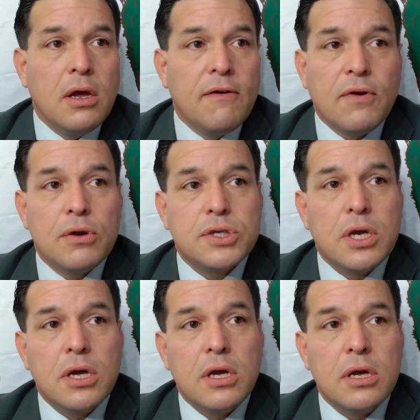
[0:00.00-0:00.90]
First
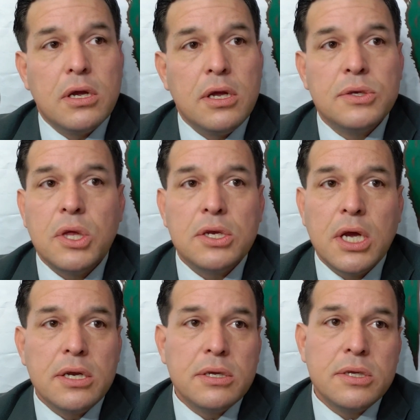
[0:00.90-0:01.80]
is the
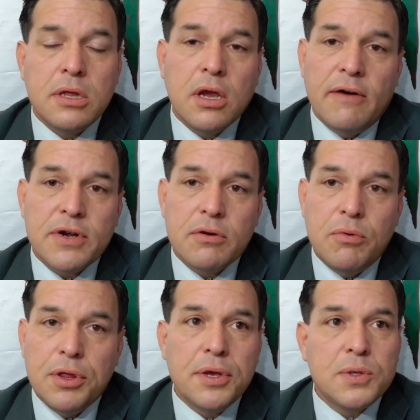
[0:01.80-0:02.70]
attendance of the governor
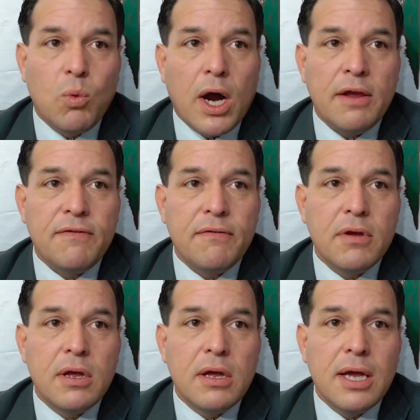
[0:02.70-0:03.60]
with his wife
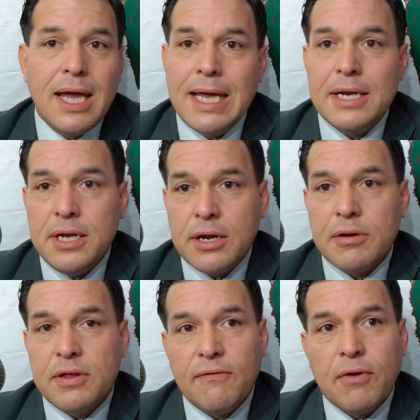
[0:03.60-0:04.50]
at a dinner
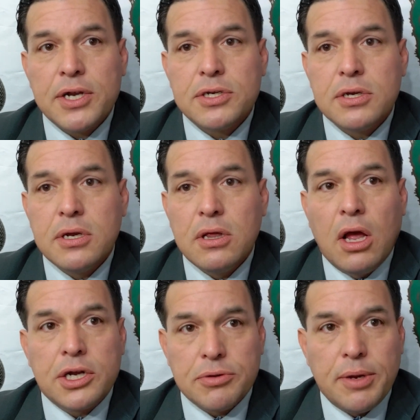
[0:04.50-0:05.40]
at the French
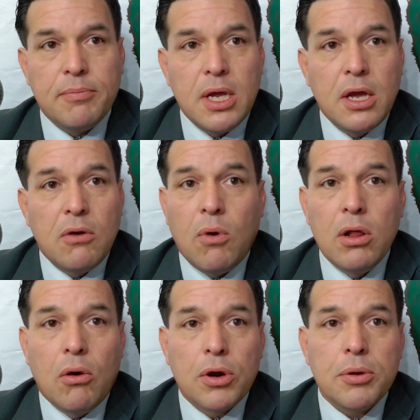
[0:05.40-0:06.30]
Laundry, while
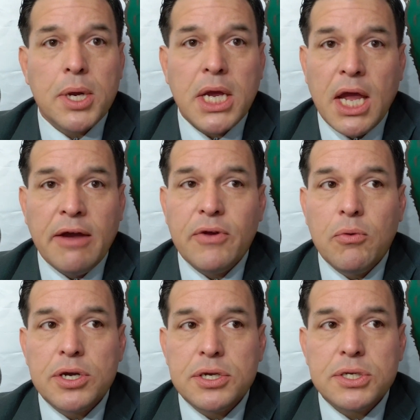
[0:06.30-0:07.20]
ordering
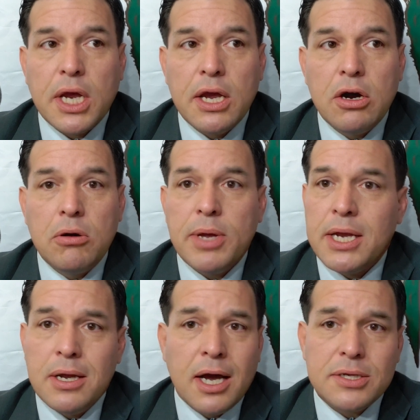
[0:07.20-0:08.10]
everyone to stay home
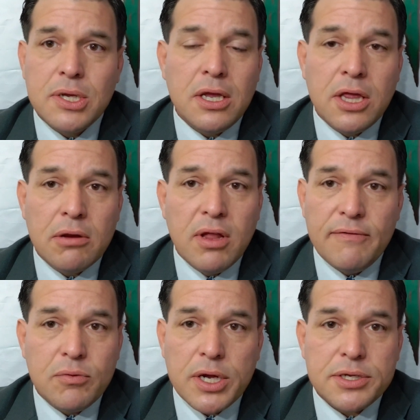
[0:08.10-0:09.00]
and not see their
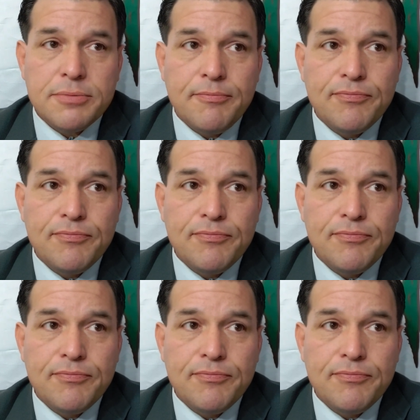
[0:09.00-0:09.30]
loved ones.